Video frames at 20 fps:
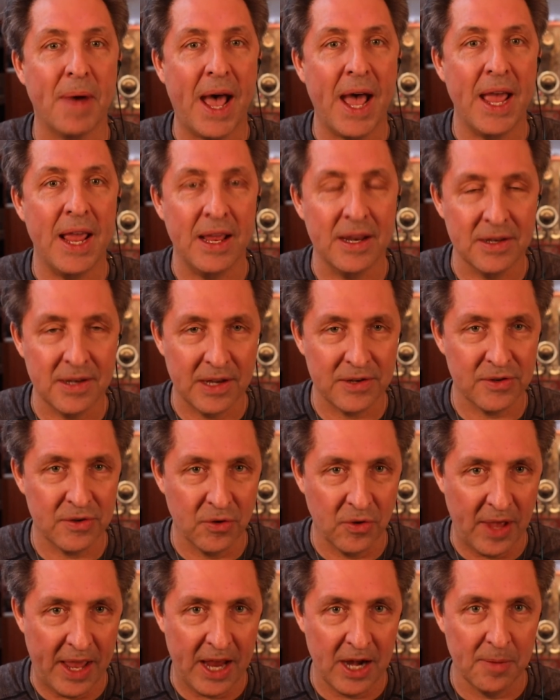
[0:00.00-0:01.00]
buy
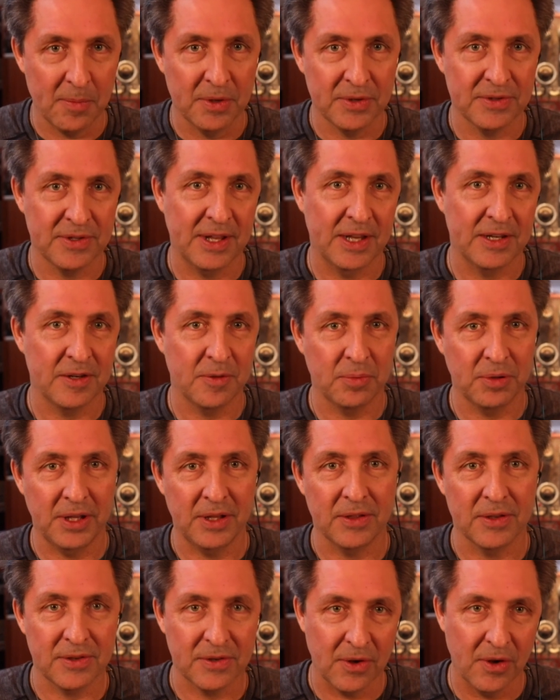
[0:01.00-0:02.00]
industrial animals that
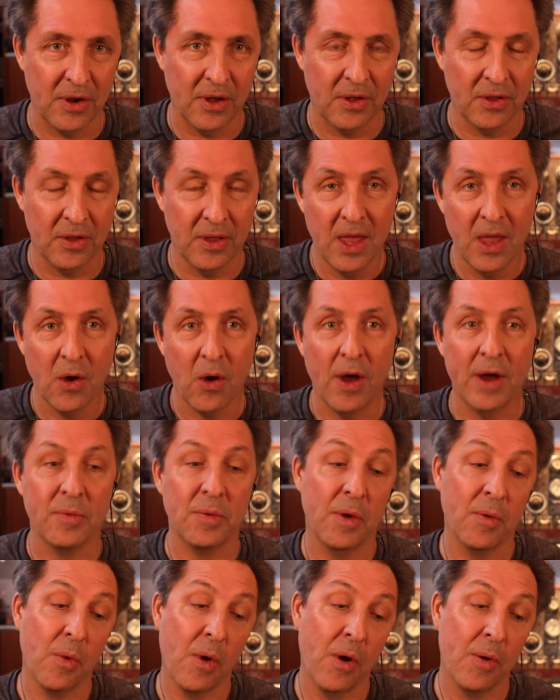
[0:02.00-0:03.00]
deplete the soil and
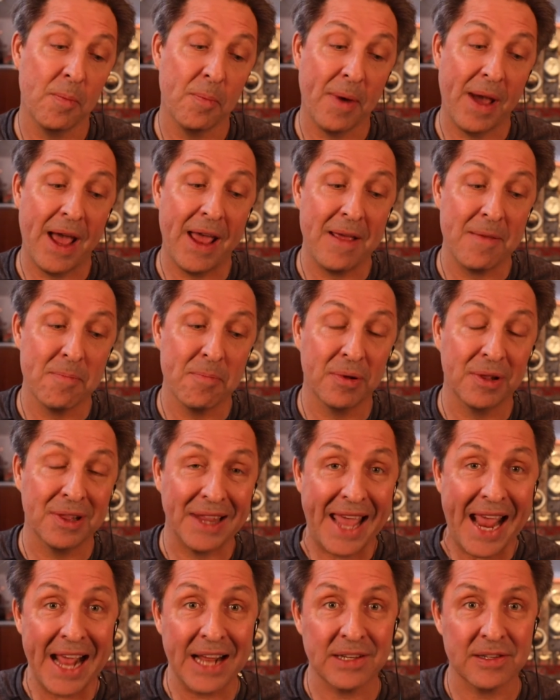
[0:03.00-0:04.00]
we won't buy
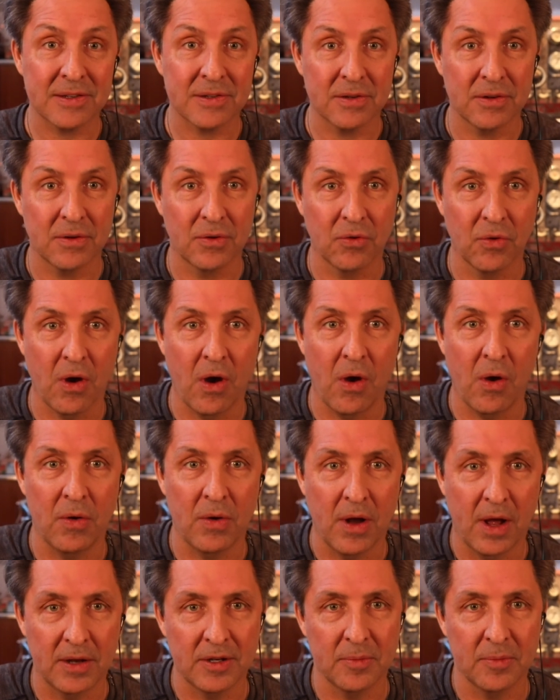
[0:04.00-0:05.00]
plants
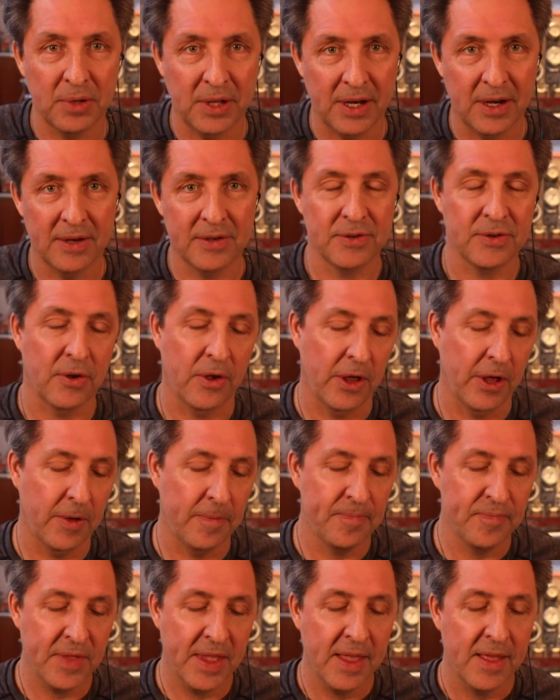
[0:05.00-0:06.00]
grown on depleted
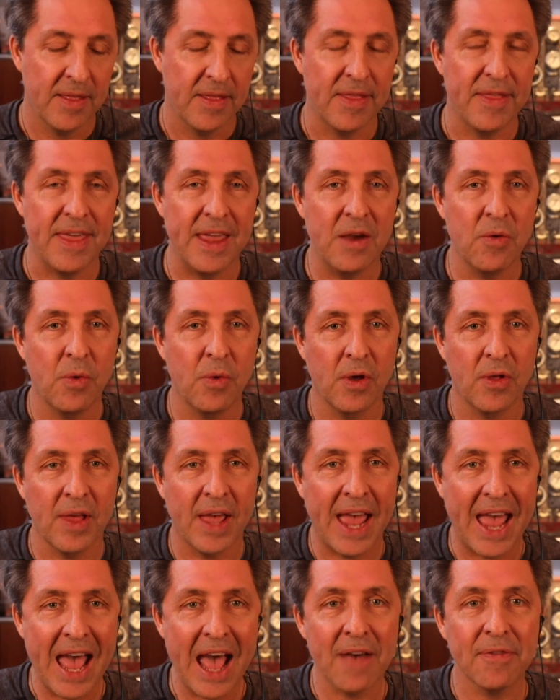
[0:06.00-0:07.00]
soil. They will
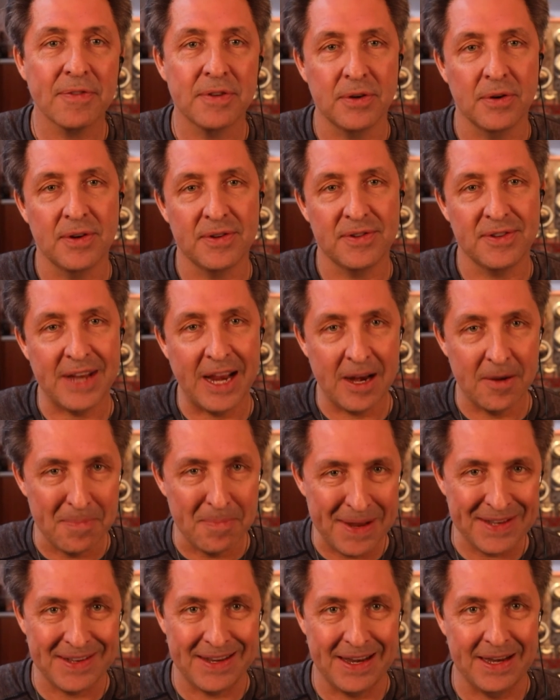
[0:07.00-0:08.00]
have to, to stay in
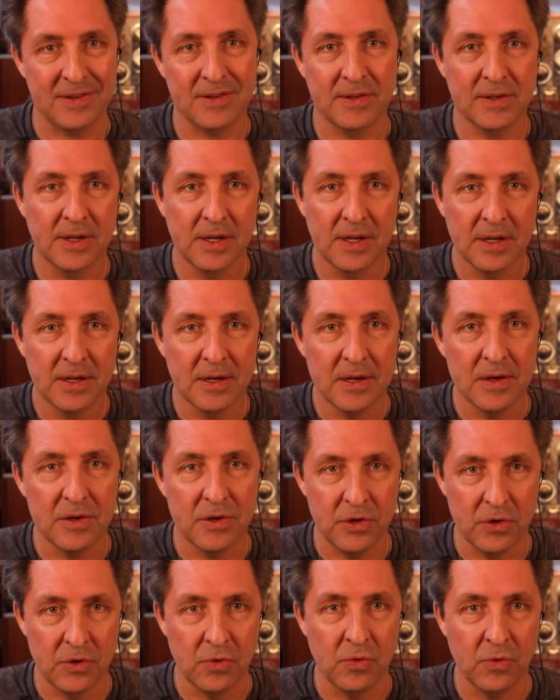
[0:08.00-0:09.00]
business,
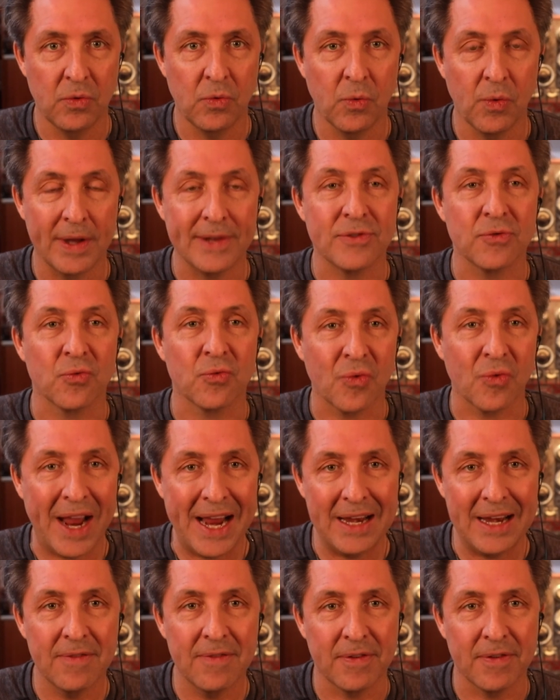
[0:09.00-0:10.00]
do what's
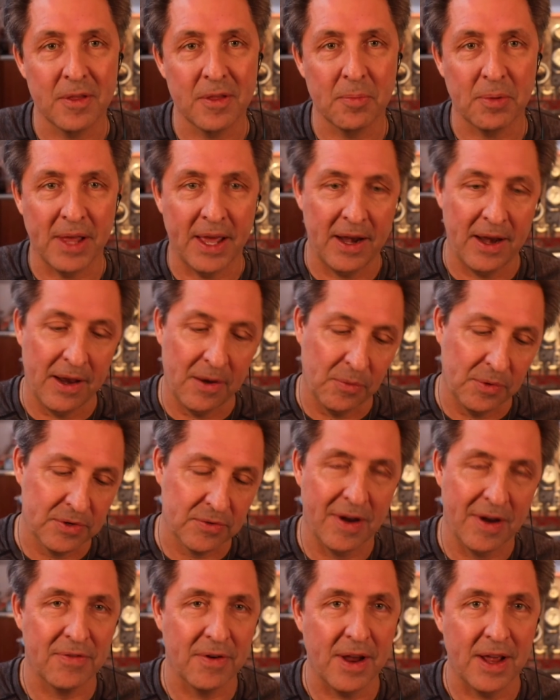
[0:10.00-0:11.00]
right for the planet and what's
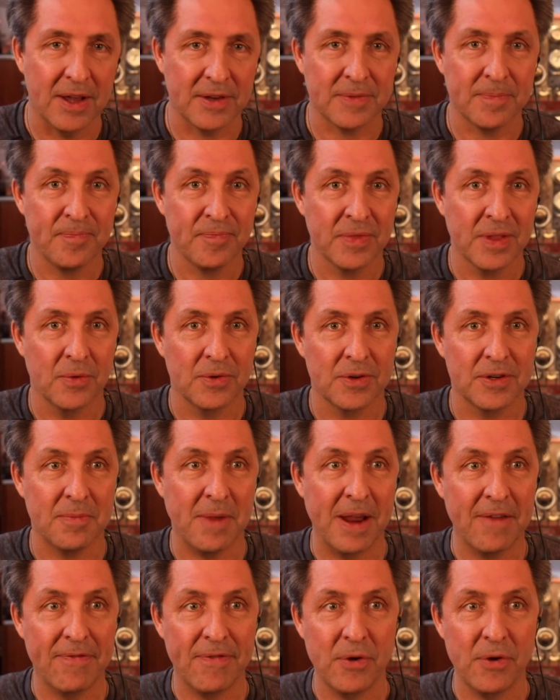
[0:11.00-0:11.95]
right for us, which is make